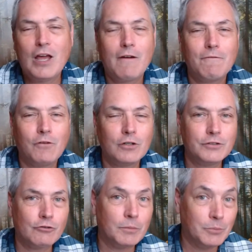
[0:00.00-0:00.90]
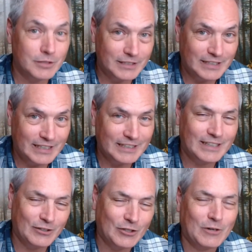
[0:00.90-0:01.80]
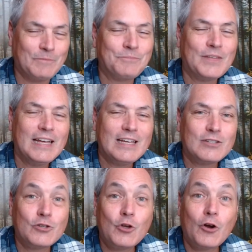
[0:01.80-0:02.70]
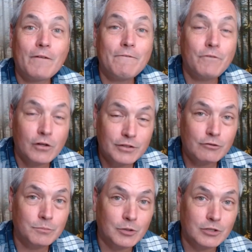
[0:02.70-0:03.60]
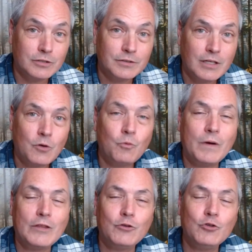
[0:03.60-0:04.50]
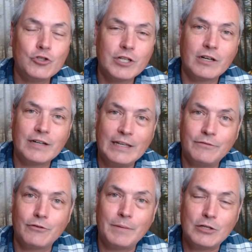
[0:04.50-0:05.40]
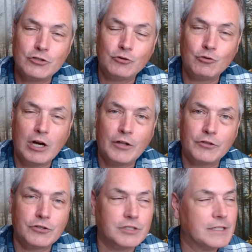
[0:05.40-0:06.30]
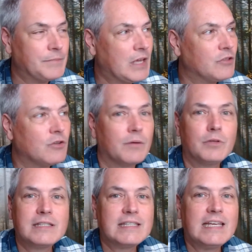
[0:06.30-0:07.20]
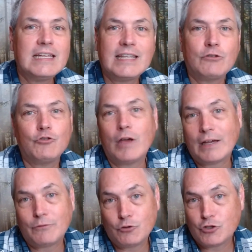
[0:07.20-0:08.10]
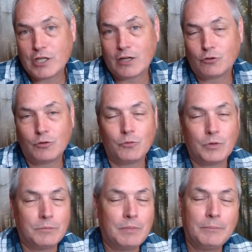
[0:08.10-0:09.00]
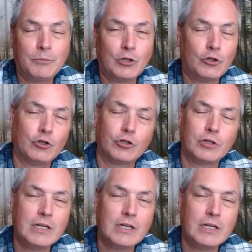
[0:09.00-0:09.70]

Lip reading: Vulnerability. There you go. So you are vulnerable when you share information to others. Now, I'm not saying that you have to share with people your